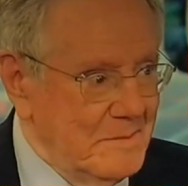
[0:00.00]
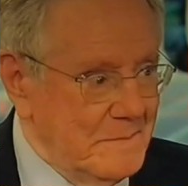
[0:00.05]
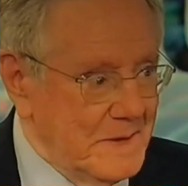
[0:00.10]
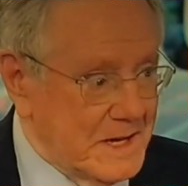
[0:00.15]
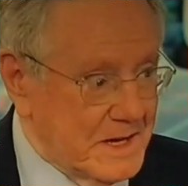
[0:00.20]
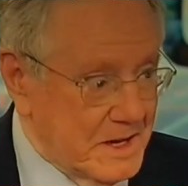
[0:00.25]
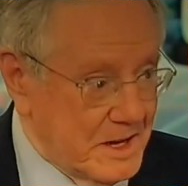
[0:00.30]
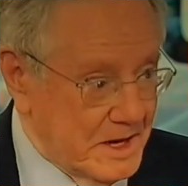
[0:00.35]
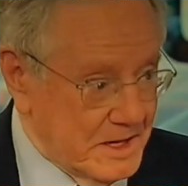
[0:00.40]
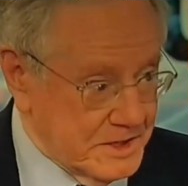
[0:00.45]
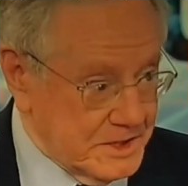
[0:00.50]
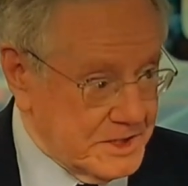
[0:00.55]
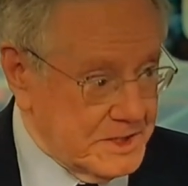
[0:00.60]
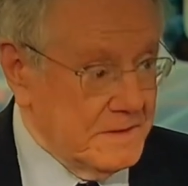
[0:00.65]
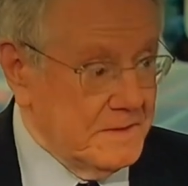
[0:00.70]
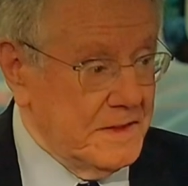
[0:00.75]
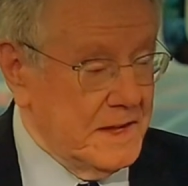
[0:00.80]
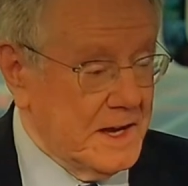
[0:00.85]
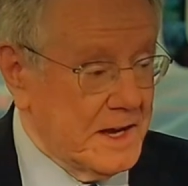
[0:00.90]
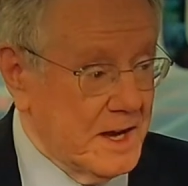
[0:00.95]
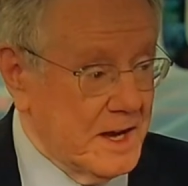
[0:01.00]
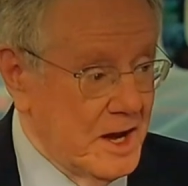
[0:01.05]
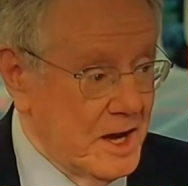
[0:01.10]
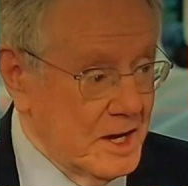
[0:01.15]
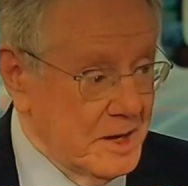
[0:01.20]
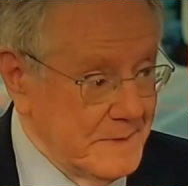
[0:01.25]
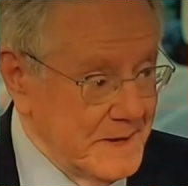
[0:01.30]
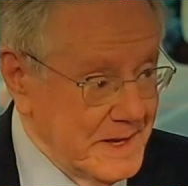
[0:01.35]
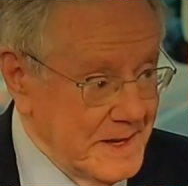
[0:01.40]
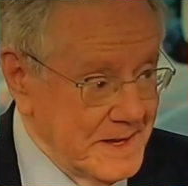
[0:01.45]
Because the
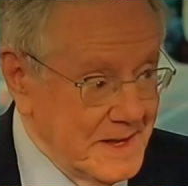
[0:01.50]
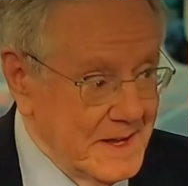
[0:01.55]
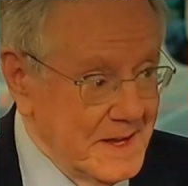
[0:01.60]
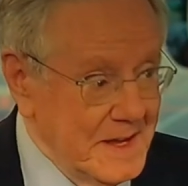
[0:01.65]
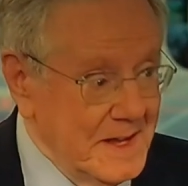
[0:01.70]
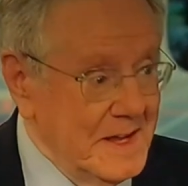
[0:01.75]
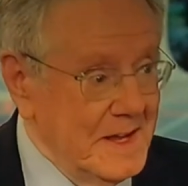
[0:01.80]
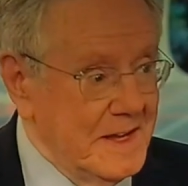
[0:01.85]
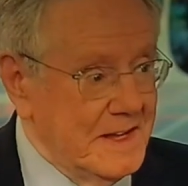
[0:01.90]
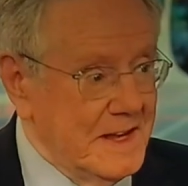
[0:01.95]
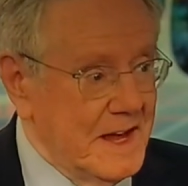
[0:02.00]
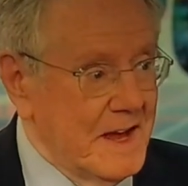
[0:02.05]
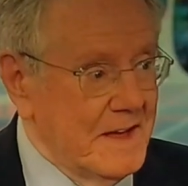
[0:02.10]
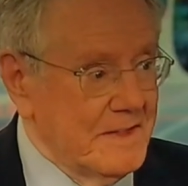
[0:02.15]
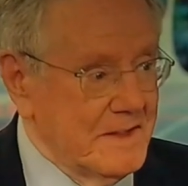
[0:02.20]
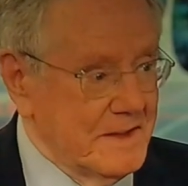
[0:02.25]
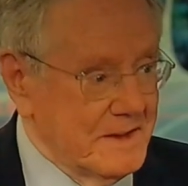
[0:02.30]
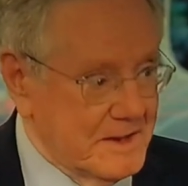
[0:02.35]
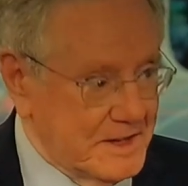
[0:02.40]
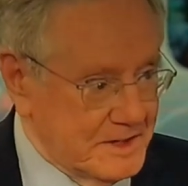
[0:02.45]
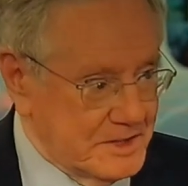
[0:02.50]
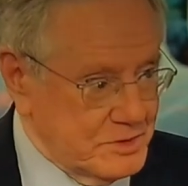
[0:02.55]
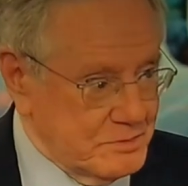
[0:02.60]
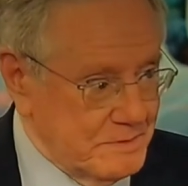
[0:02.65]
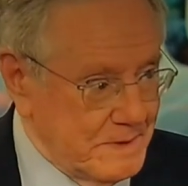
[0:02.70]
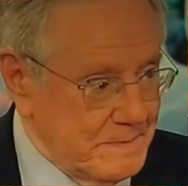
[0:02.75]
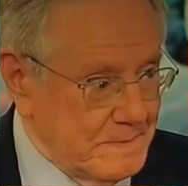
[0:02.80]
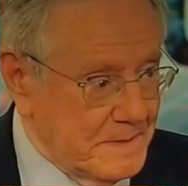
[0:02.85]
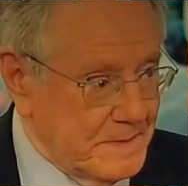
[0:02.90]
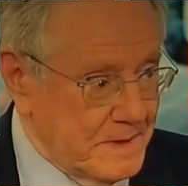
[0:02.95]
economy, yeah, they can
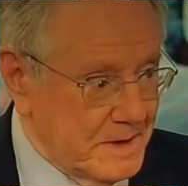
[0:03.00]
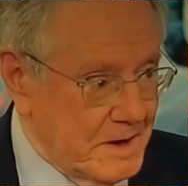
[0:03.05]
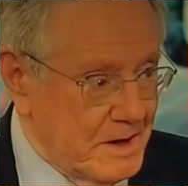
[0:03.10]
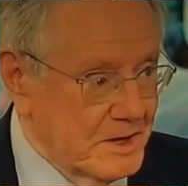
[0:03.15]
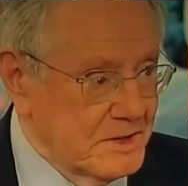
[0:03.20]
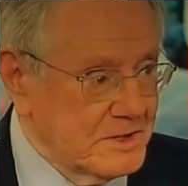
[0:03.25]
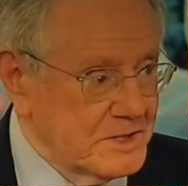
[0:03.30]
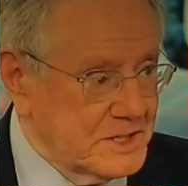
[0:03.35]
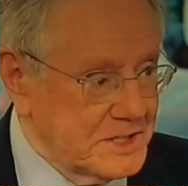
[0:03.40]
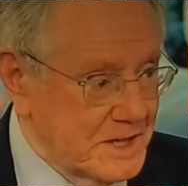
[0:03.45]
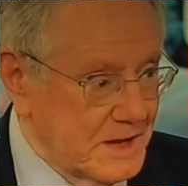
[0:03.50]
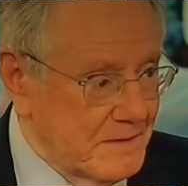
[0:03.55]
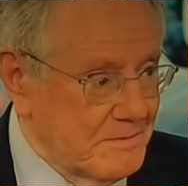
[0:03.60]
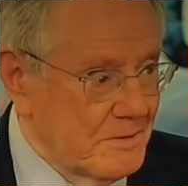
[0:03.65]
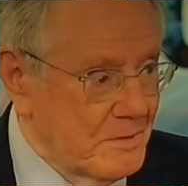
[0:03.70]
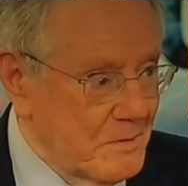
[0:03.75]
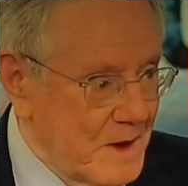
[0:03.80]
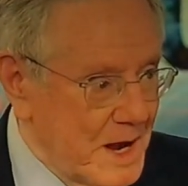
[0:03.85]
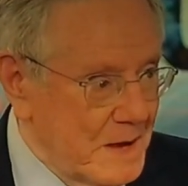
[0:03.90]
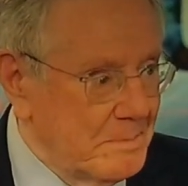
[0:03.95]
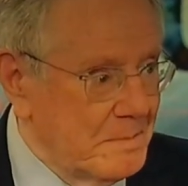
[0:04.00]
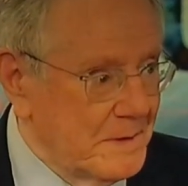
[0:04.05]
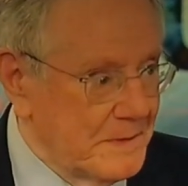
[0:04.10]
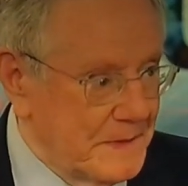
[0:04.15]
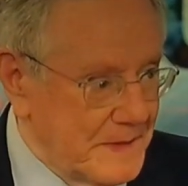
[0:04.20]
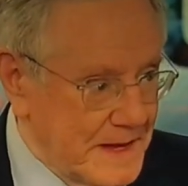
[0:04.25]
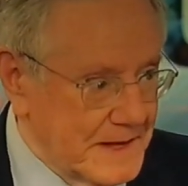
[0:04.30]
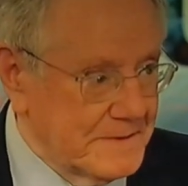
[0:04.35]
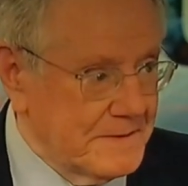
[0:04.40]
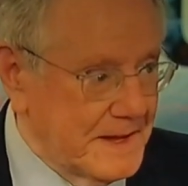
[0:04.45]
sweep the Hunter stuff away,
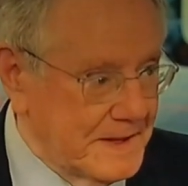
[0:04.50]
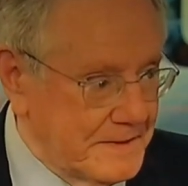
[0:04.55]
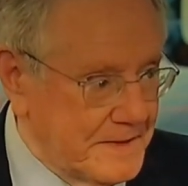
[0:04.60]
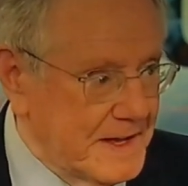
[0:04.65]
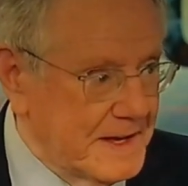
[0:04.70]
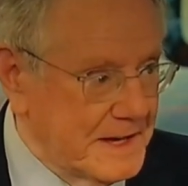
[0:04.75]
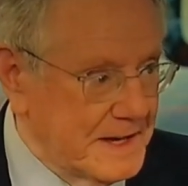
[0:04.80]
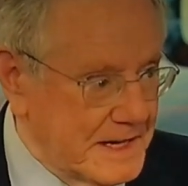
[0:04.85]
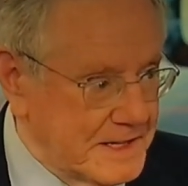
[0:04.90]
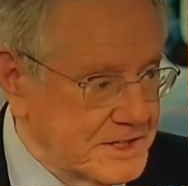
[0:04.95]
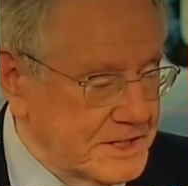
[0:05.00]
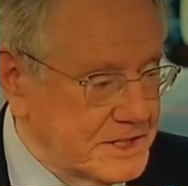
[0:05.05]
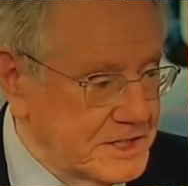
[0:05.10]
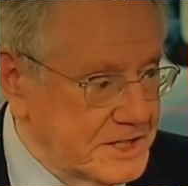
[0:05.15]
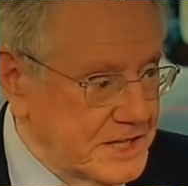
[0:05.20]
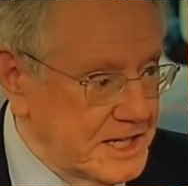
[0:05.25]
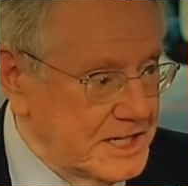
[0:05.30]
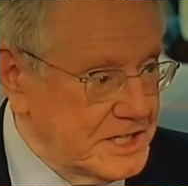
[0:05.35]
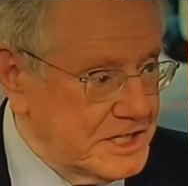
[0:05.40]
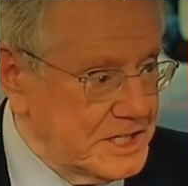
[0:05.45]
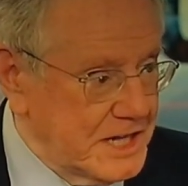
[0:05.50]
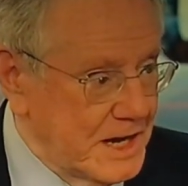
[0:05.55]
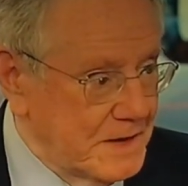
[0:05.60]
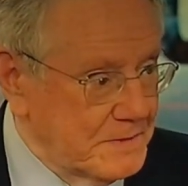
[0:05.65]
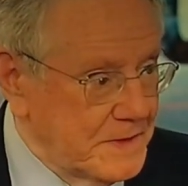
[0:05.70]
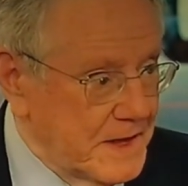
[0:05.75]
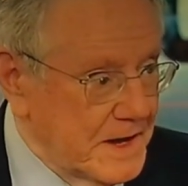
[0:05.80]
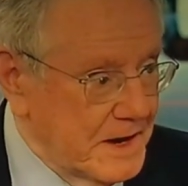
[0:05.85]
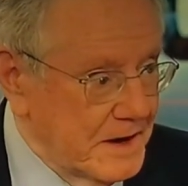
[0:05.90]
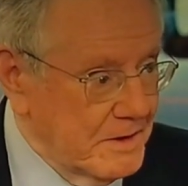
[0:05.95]
but that has a stench
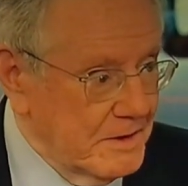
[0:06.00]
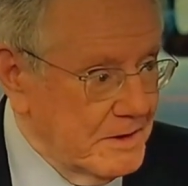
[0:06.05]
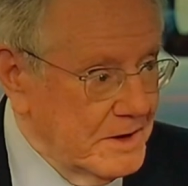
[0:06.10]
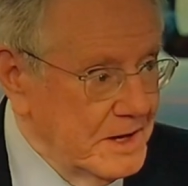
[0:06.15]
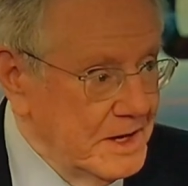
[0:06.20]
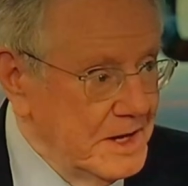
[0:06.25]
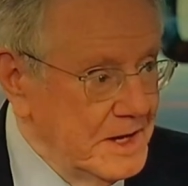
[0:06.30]
out there.